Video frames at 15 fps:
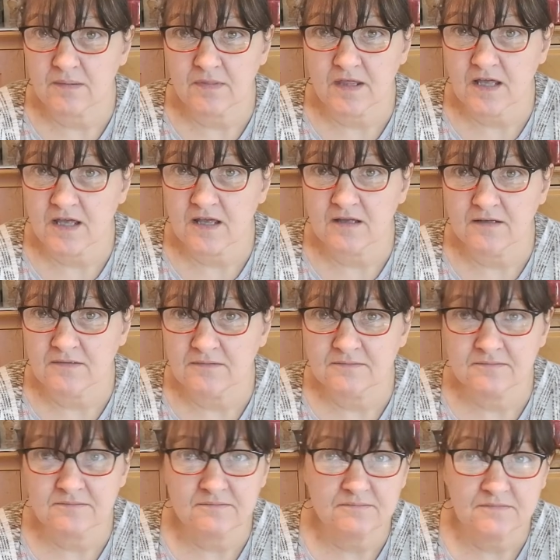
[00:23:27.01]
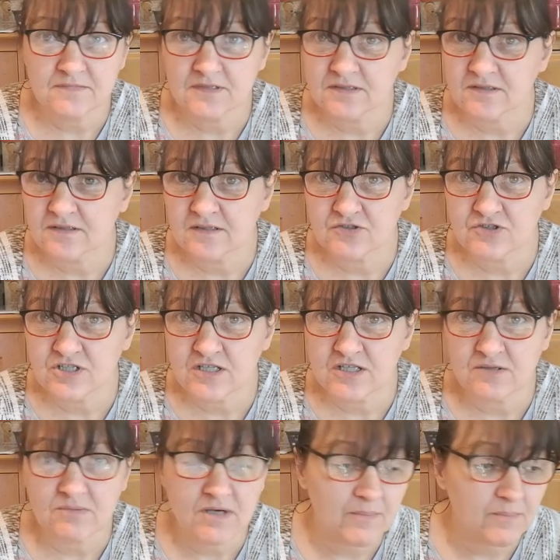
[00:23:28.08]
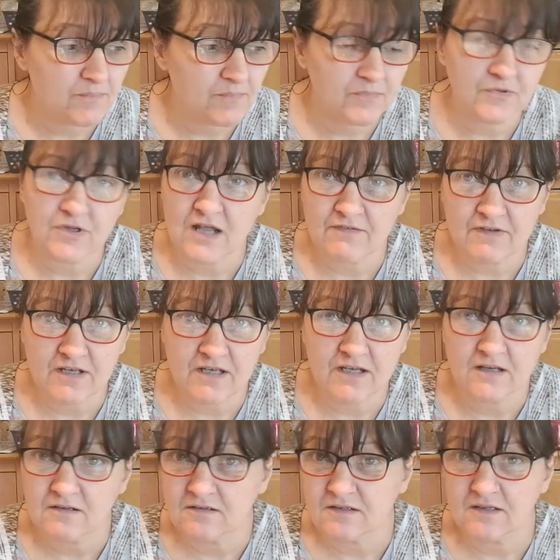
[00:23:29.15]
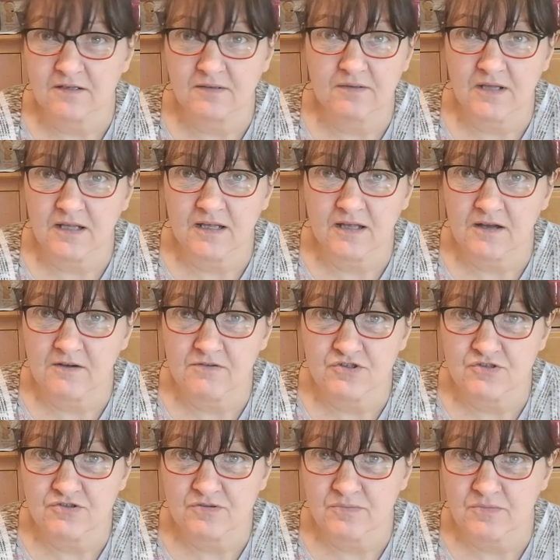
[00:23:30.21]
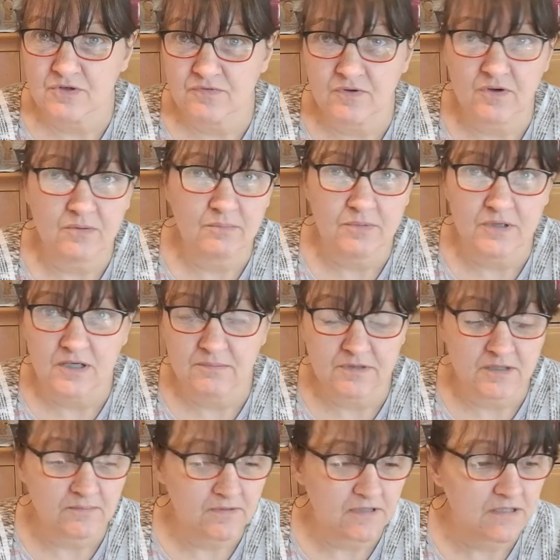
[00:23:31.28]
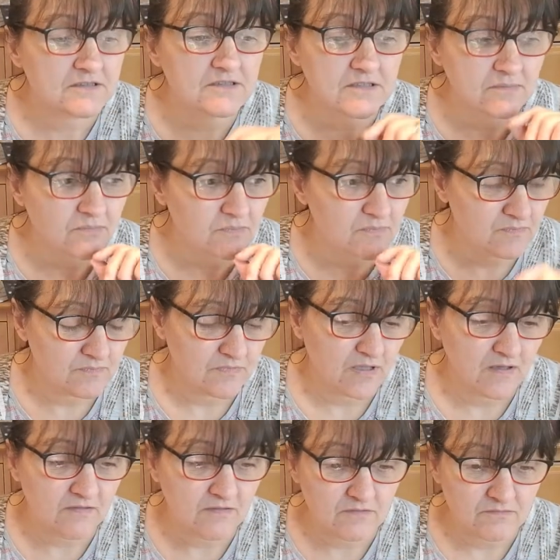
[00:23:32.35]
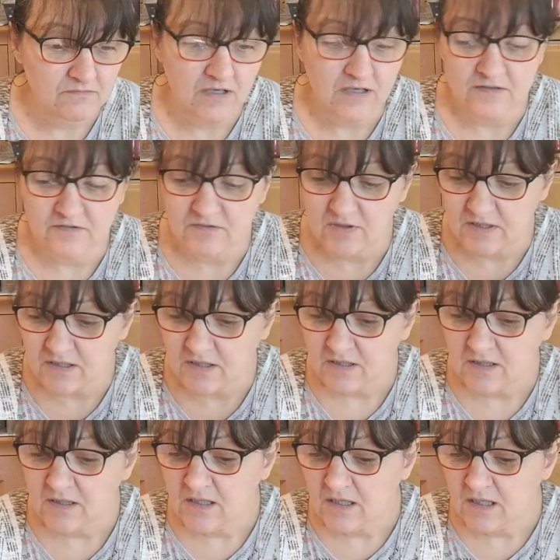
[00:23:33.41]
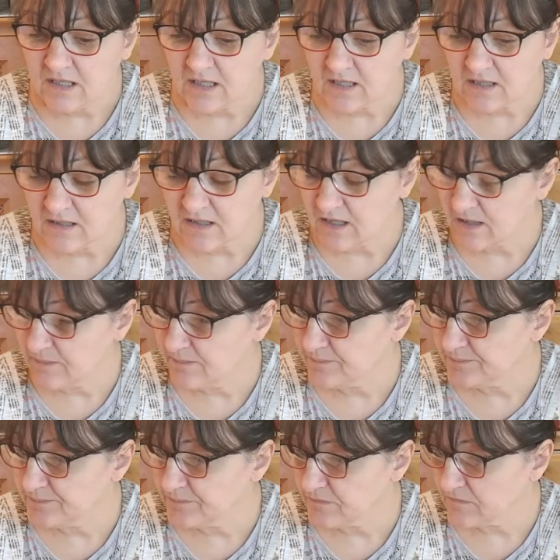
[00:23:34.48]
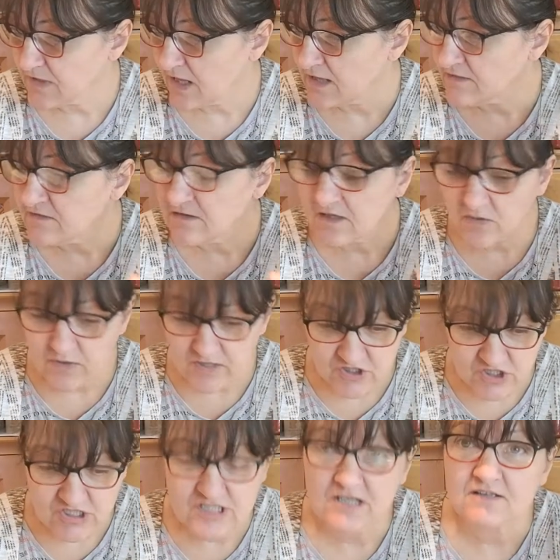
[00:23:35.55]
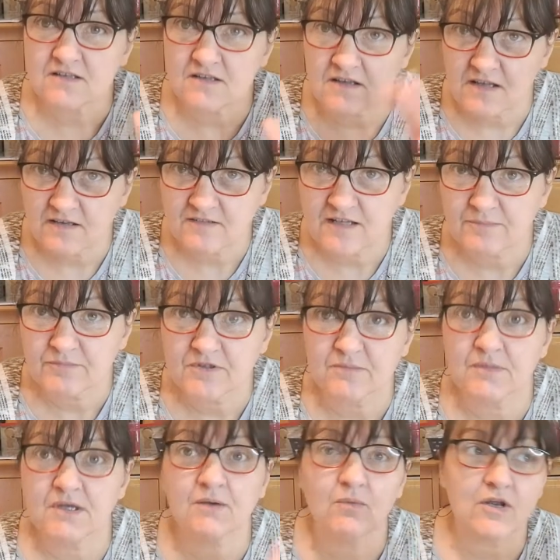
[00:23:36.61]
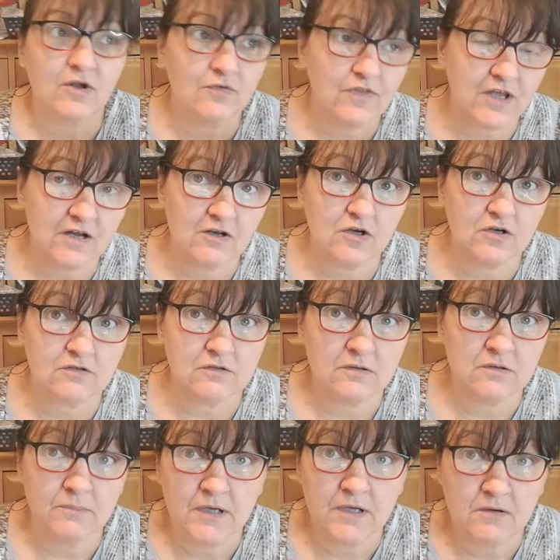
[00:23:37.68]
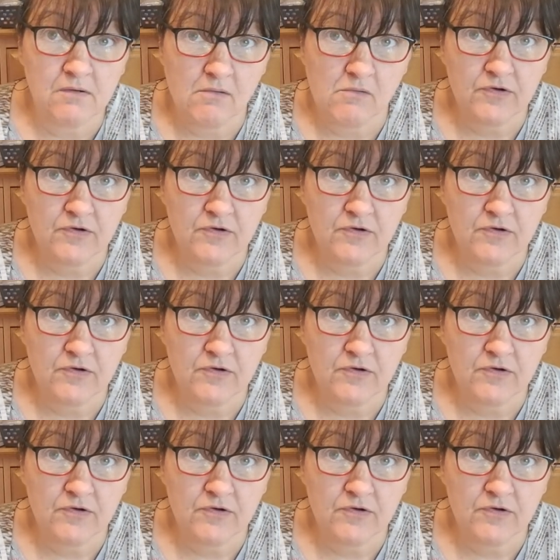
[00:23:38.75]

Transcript: there, they'll cheer you up, they'll have a giggle, encourage you to move on, blah blah blah. So I thought, right, so I um answered their questions yesterday. They accepted me. I went on there and looked. Oh my god,